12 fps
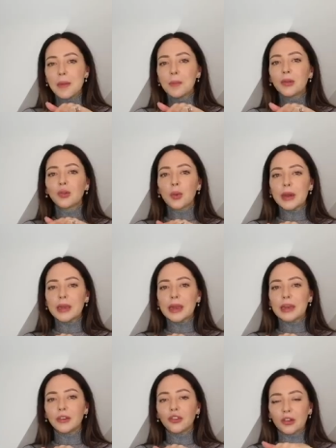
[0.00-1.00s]
in between
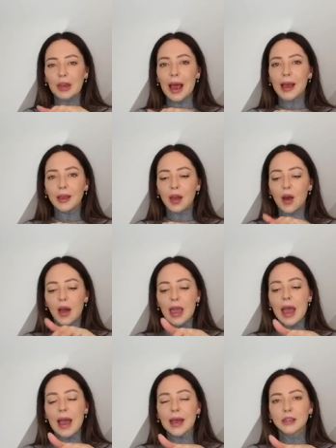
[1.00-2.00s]
each stack I
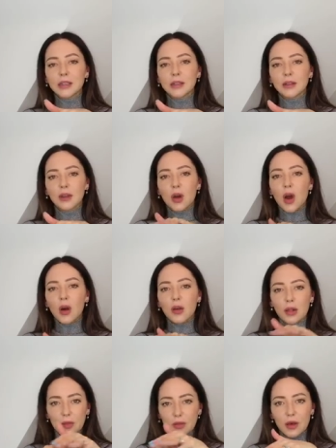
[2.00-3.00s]
had the,
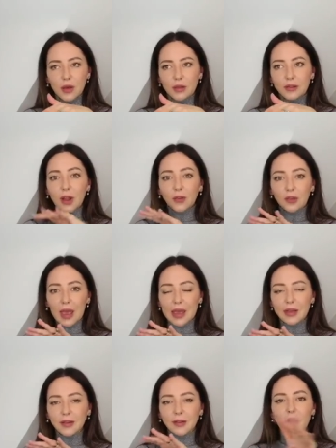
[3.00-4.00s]
car uh, the dust
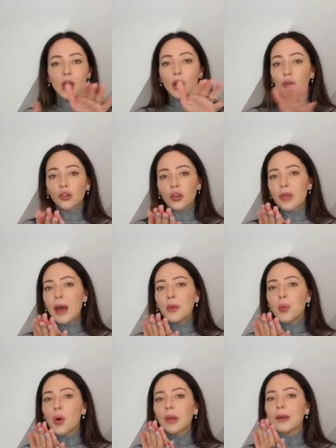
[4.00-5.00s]
case. So
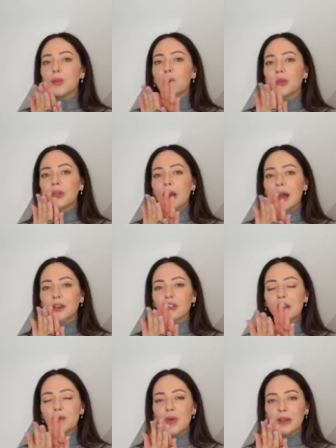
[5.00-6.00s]
that wallet wasn't
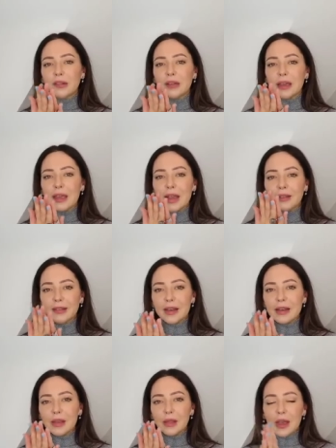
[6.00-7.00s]
actually resting against
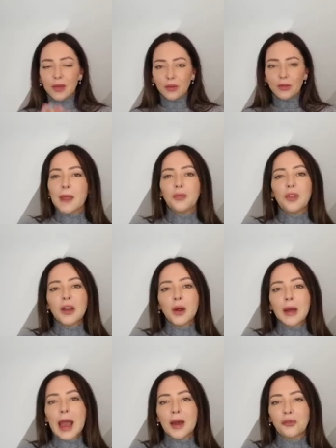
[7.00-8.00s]
anything else. If they
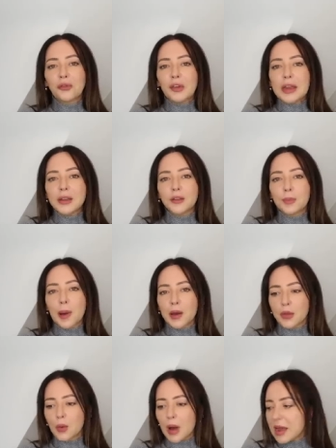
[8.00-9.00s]
don't have feet, by
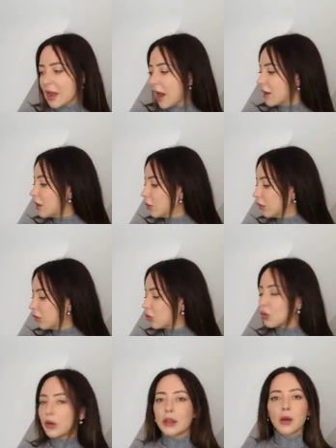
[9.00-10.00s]
the way, and you're
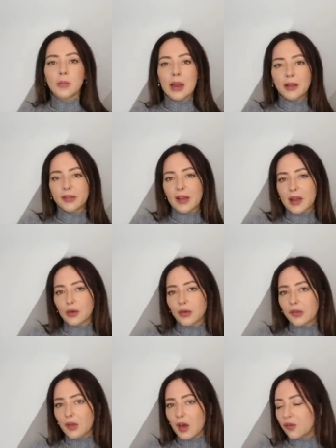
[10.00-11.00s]
storing them, let's say on a
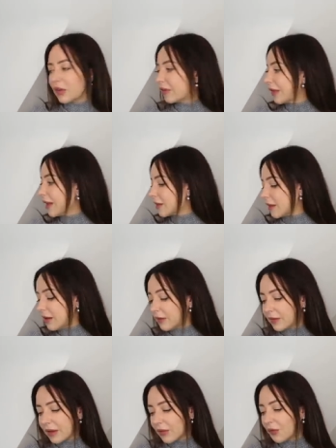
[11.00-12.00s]
surface like
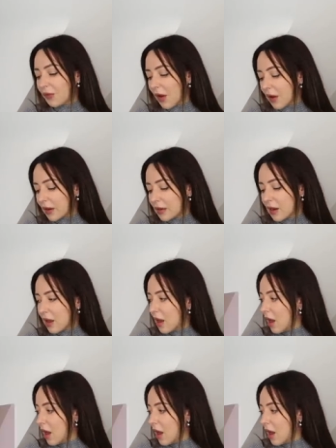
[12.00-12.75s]
this, that's fine.